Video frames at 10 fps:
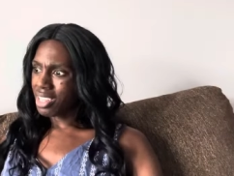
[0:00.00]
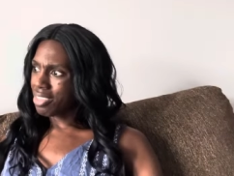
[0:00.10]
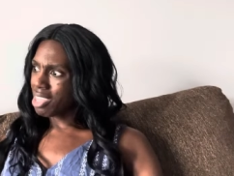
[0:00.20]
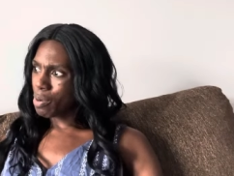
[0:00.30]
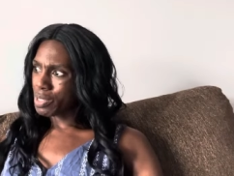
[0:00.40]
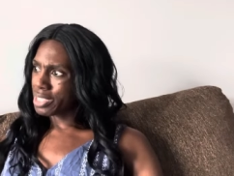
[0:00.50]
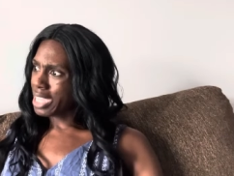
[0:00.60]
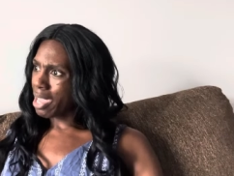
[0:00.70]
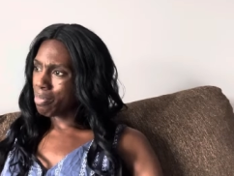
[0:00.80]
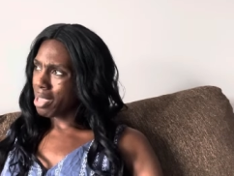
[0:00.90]
that they was
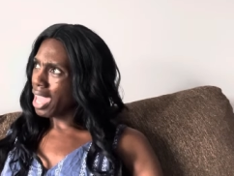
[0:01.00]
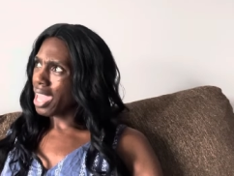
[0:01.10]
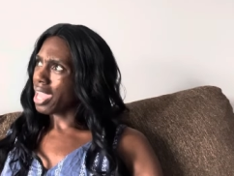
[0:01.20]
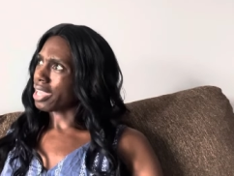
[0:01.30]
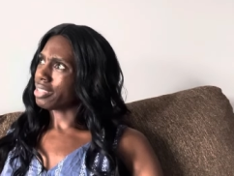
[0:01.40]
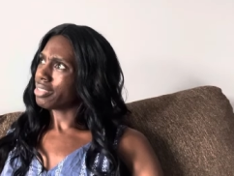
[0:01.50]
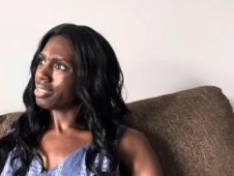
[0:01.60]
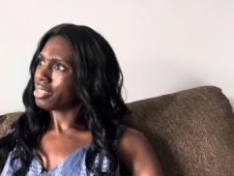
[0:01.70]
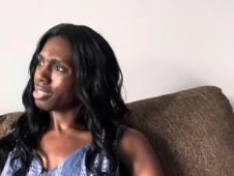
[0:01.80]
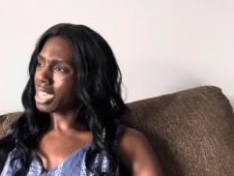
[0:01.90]
that bad.
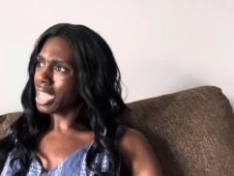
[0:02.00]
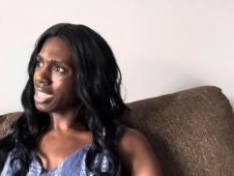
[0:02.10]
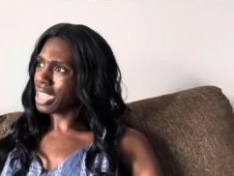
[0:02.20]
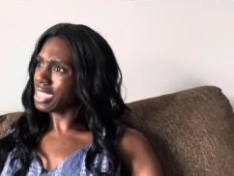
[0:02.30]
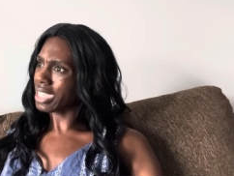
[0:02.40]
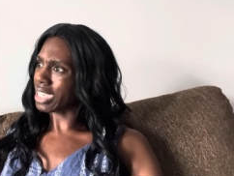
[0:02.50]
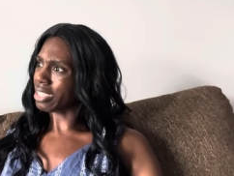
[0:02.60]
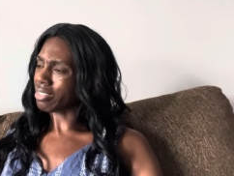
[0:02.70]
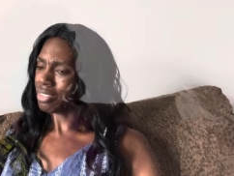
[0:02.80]
Not listening.